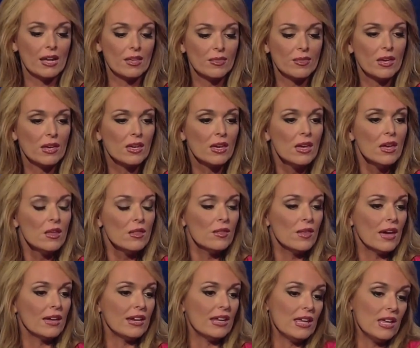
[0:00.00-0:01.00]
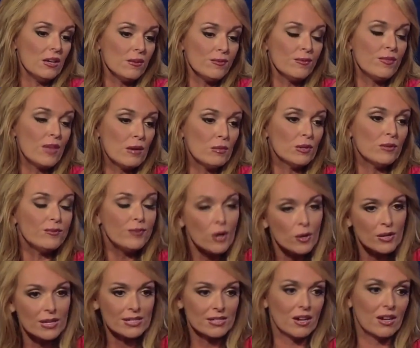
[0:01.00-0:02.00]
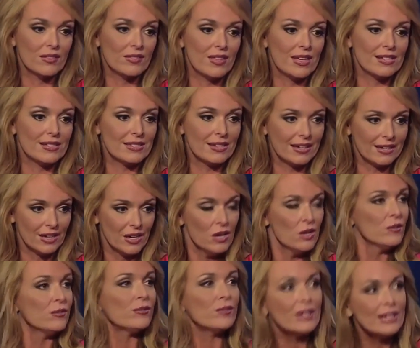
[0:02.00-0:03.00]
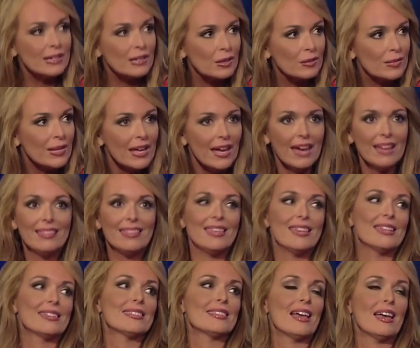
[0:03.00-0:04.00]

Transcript: I think that if they would focus on things like freedom and things